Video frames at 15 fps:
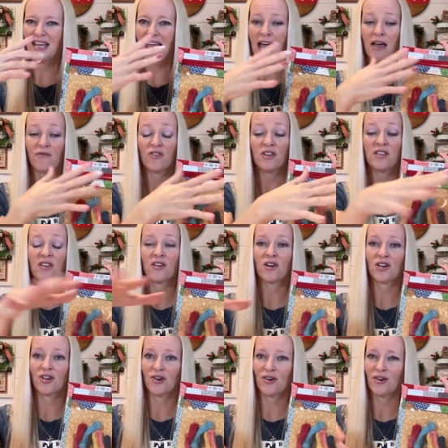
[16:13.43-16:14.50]
everything
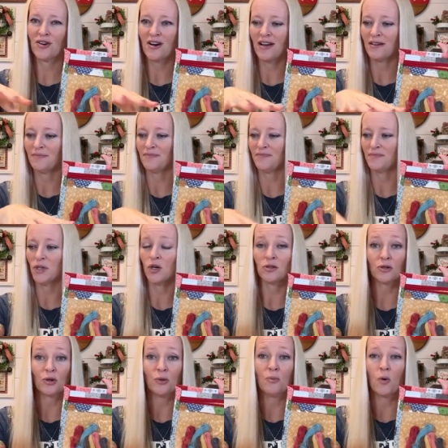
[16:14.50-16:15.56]
on her um, her
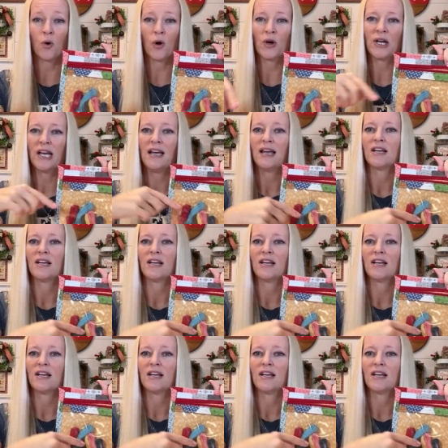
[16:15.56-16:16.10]
little board.